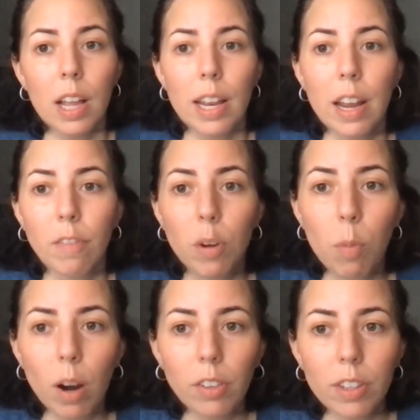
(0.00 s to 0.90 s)
Now, if you're
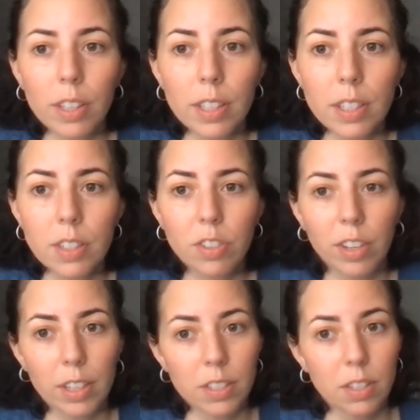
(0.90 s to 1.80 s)
watching this,
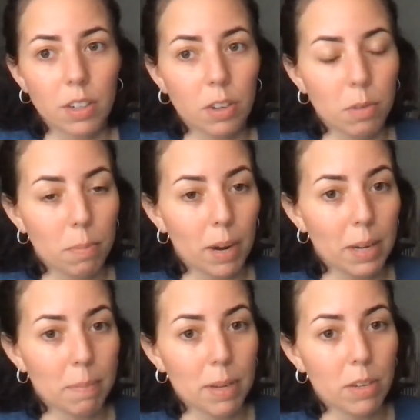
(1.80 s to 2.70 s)
chances are you
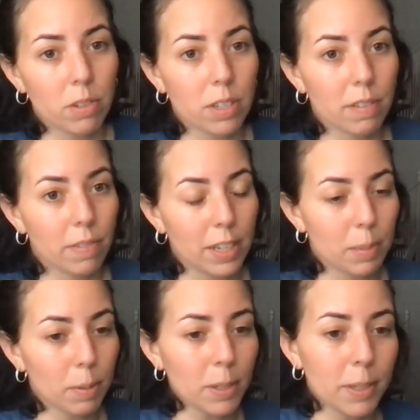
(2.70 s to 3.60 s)
might be using
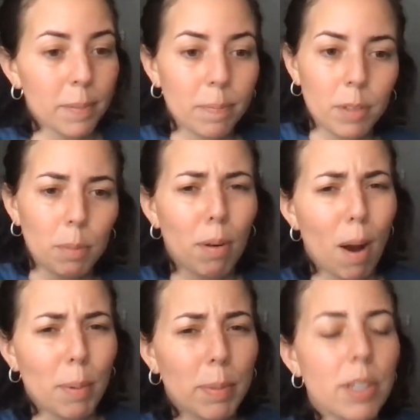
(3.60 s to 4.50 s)
Facebook. You're
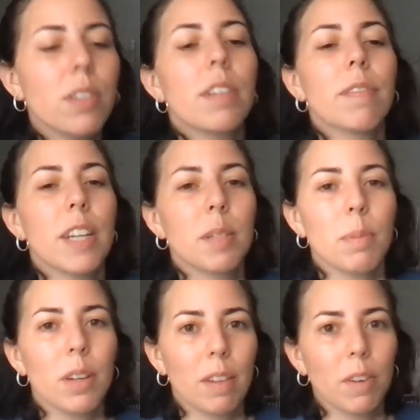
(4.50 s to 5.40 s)
probably using
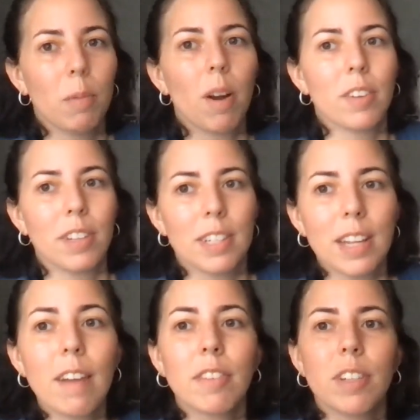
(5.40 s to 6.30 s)
Facebook. If you're watching this
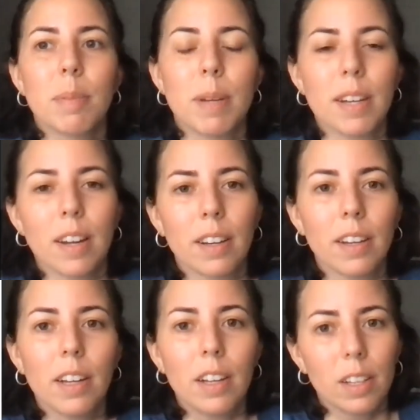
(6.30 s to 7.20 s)
after it's been done,
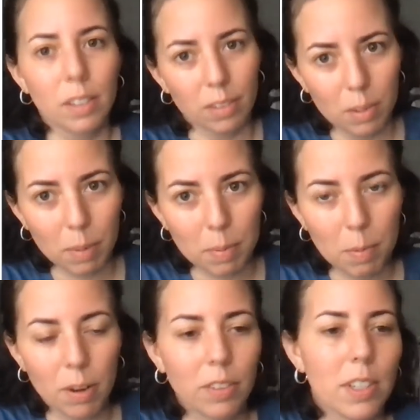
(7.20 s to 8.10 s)
you might be
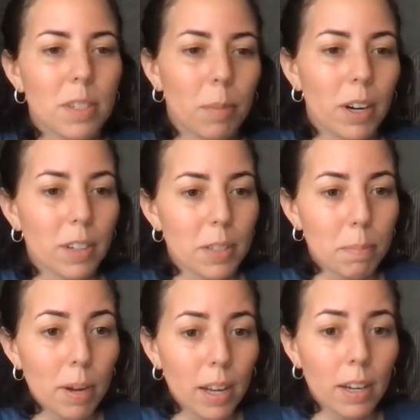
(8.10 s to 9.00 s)
watching it somewhere else.
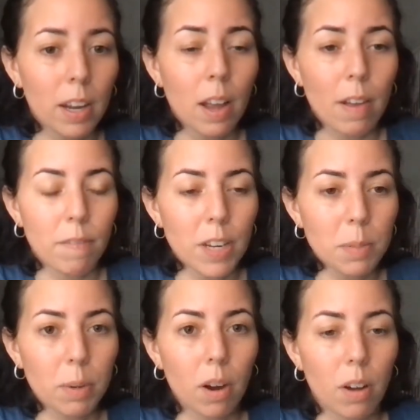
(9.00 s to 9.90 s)
But
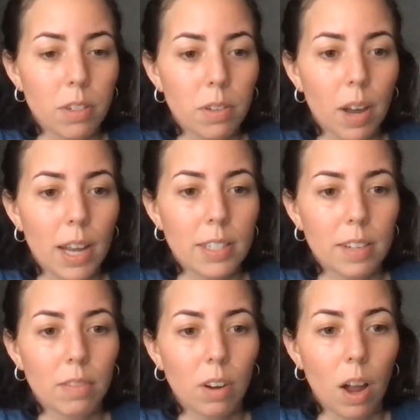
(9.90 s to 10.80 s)
Facebook also has
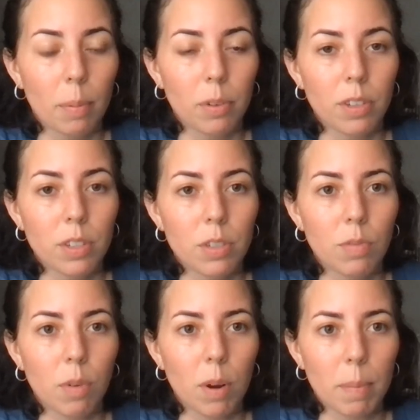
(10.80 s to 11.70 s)
several options
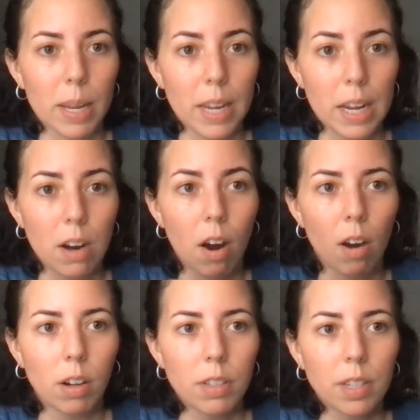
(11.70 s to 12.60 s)
for making
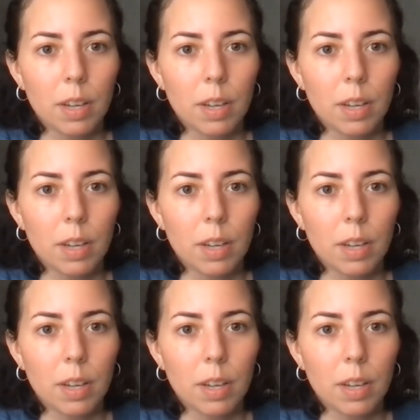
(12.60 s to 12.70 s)
calls.